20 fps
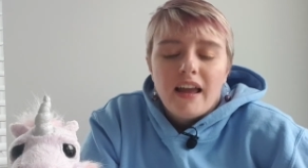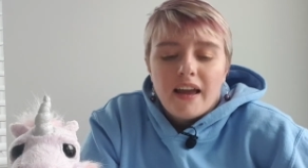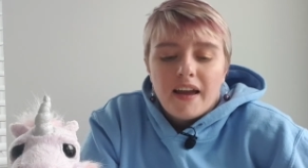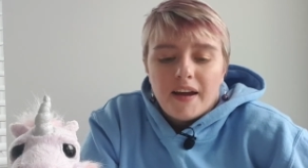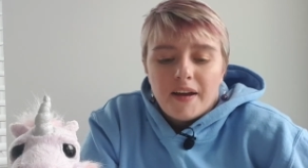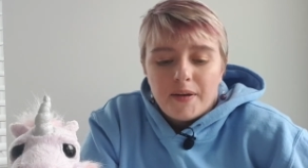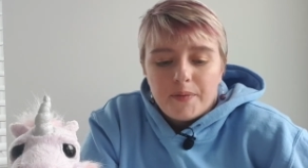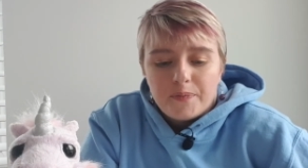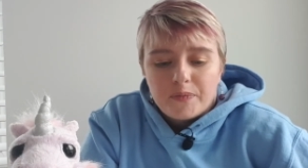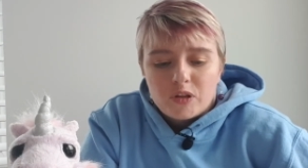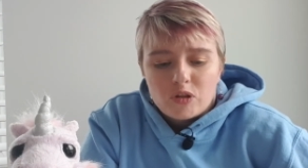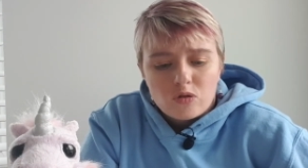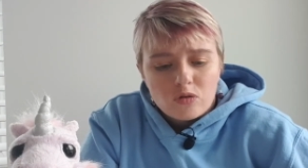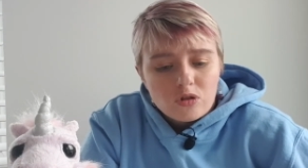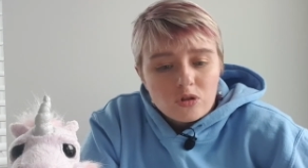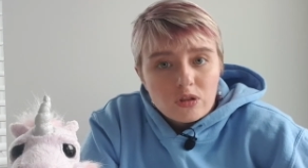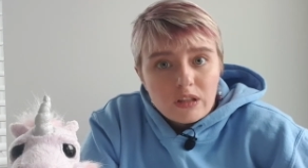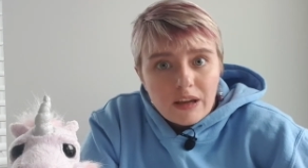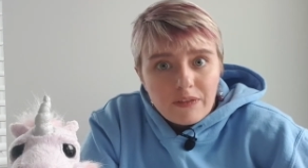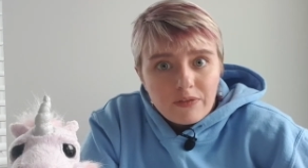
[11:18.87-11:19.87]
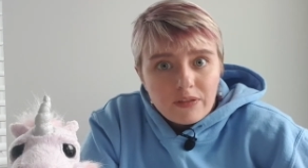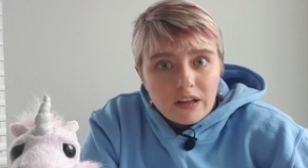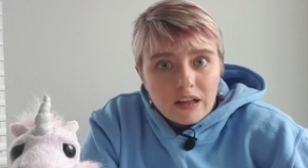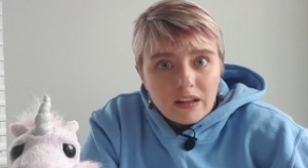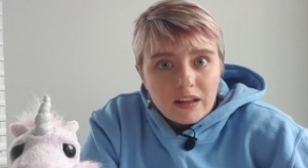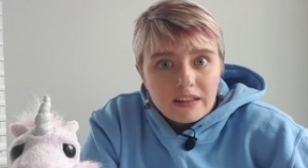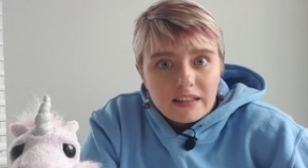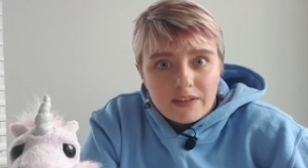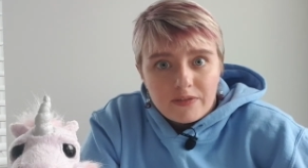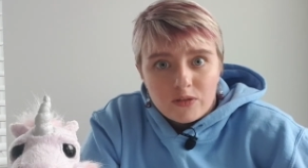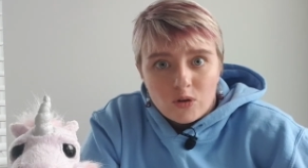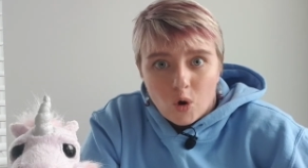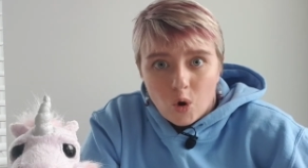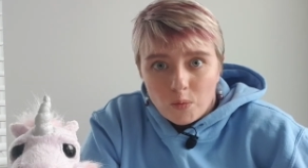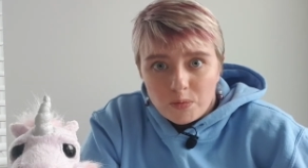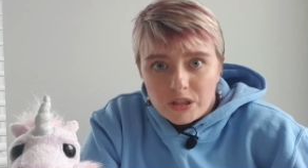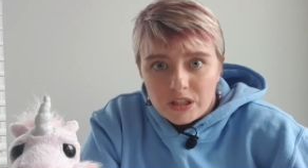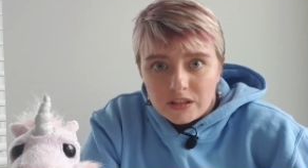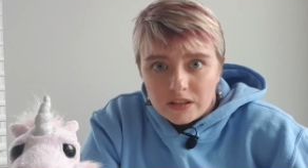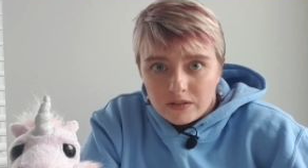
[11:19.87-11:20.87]
So there's definitely different
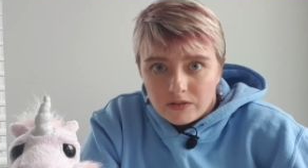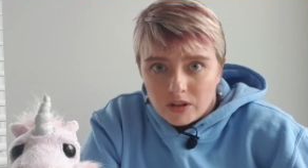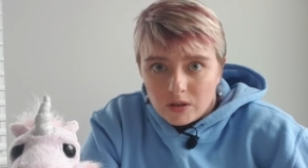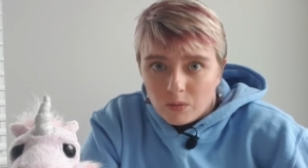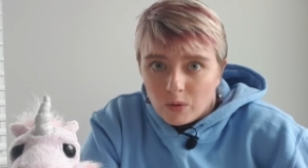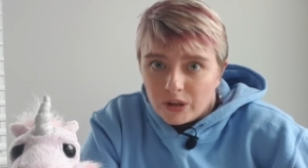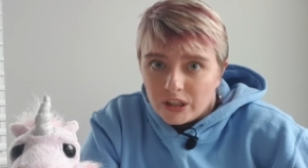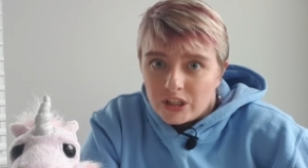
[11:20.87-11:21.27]
options if you want